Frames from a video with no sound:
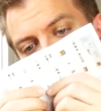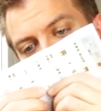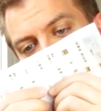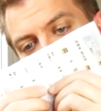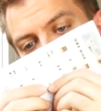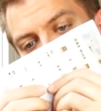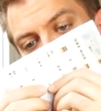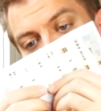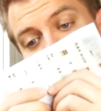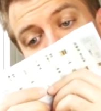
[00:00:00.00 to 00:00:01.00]
place the paper
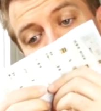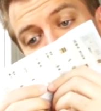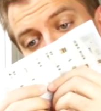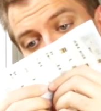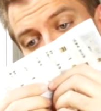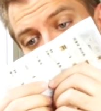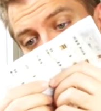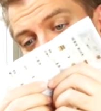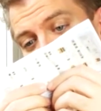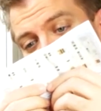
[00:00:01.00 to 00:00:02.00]
filter in between,
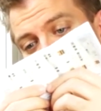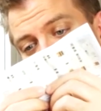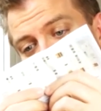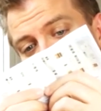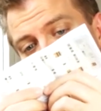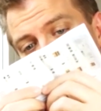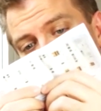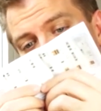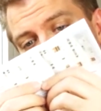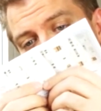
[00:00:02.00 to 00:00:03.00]
and lock the filters back
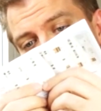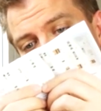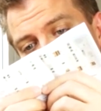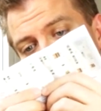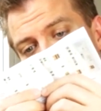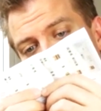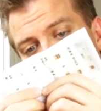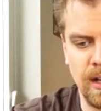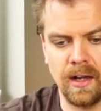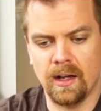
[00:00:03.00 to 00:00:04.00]
together. So
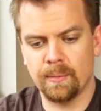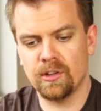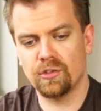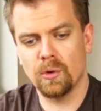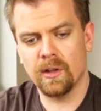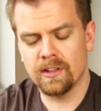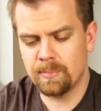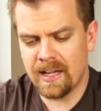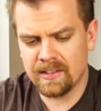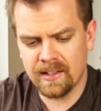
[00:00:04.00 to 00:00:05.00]
I'm gonna screw all this
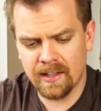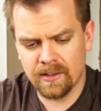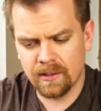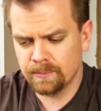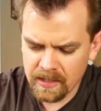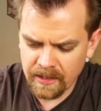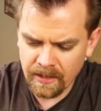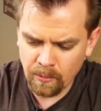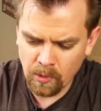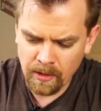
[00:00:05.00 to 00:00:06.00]
back together, and
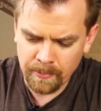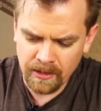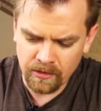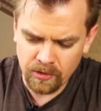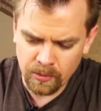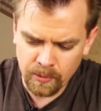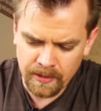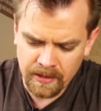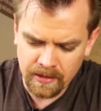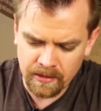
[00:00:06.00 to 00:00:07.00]
then what I'm gonna do
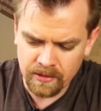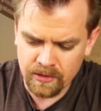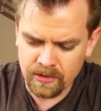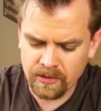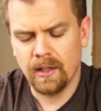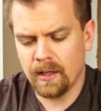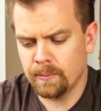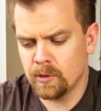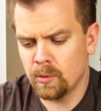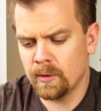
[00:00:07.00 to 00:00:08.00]
is
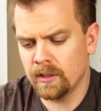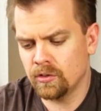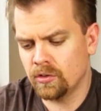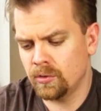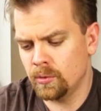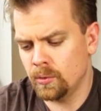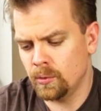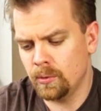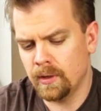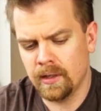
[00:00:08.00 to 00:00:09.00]
I'm going
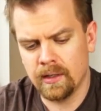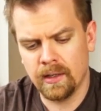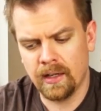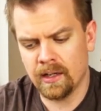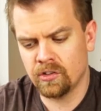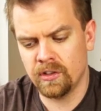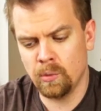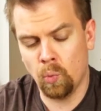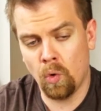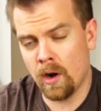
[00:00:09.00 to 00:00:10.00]
to actually
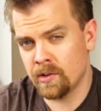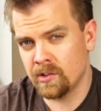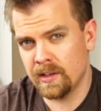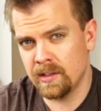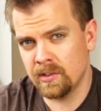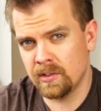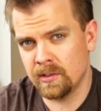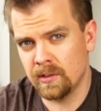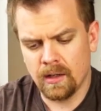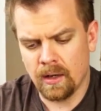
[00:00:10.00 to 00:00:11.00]
wash
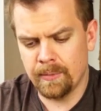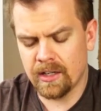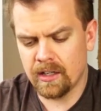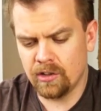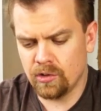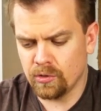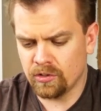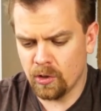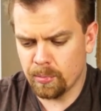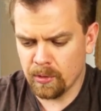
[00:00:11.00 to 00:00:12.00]
this. I'm not gonna do
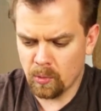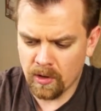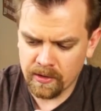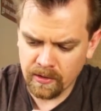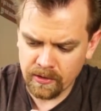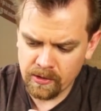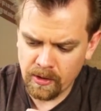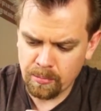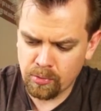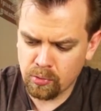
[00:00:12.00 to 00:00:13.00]
soap and water, although
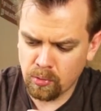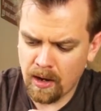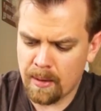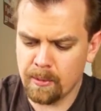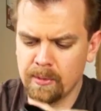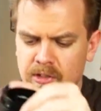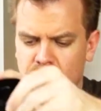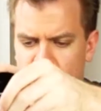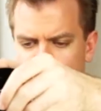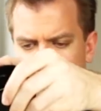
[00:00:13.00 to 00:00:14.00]
I probably
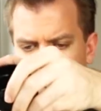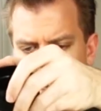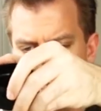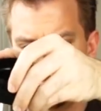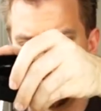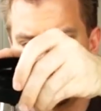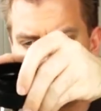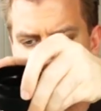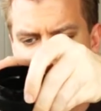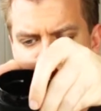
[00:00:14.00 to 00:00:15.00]
should for the first
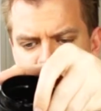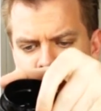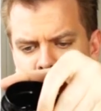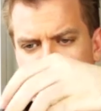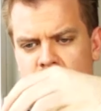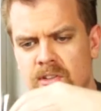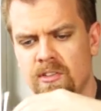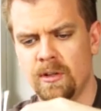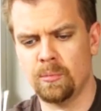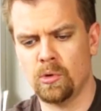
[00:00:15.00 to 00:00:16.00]
time, but
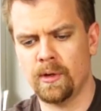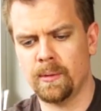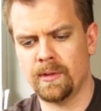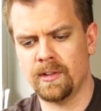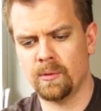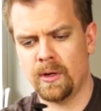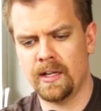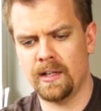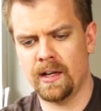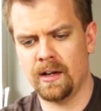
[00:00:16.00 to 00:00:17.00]
since I'm brewing with it
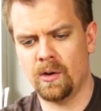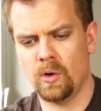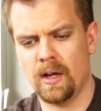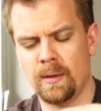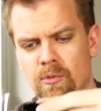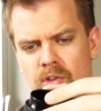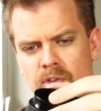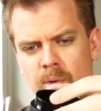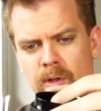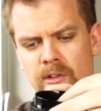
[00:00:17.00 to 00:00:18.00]
right now, I'm
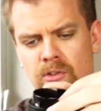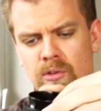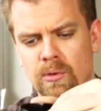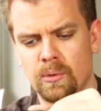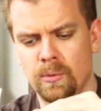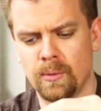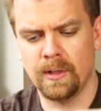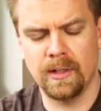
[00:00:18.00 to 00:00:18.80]
just going to